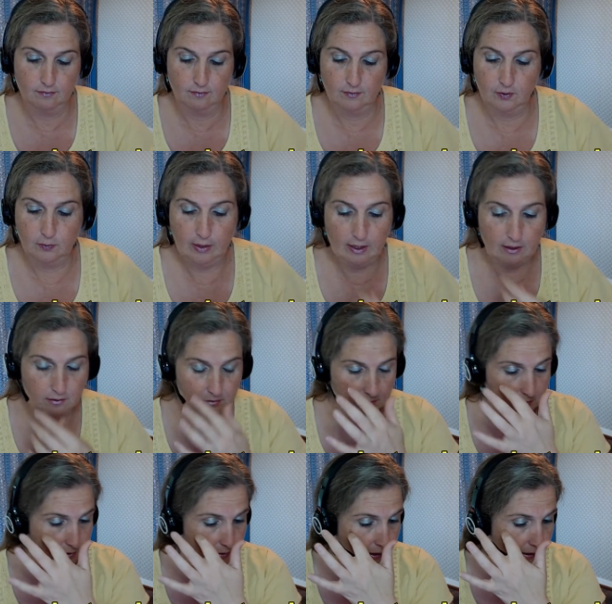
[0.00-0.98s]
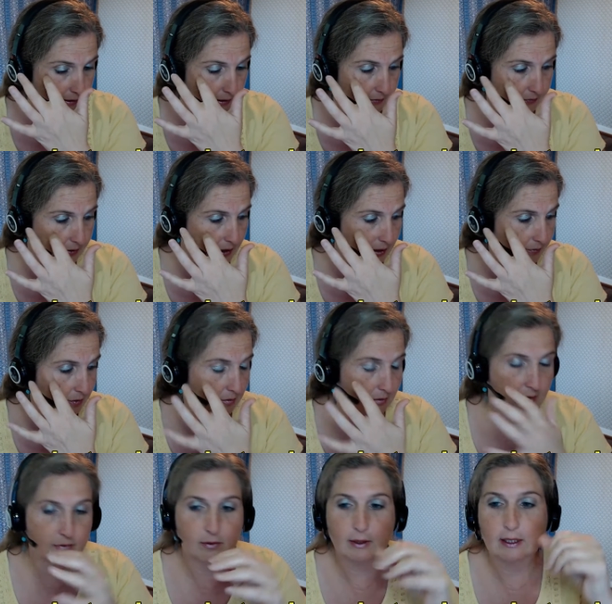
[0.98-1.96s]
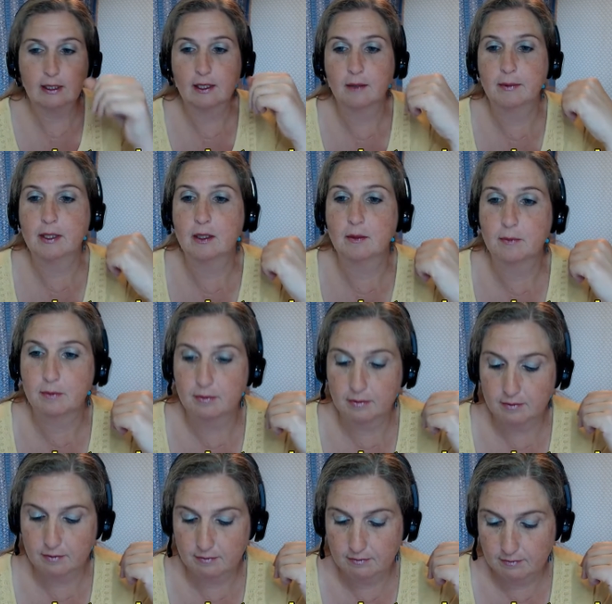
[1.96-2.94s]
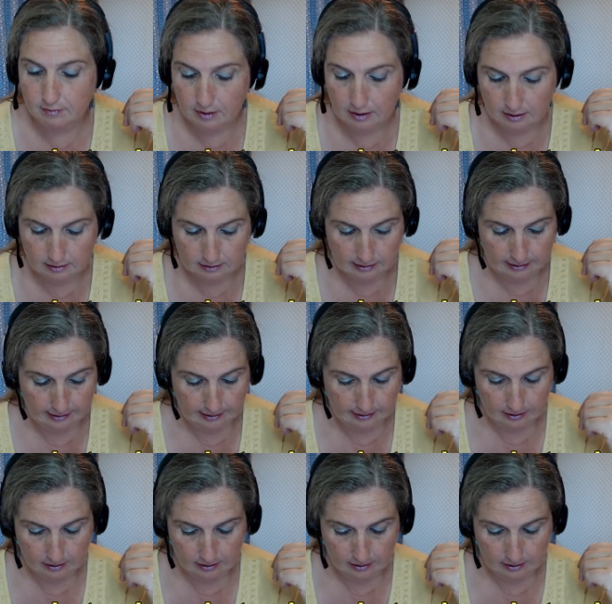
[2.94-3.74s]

Wow, you guys have kind of a rough week coming up, honestly.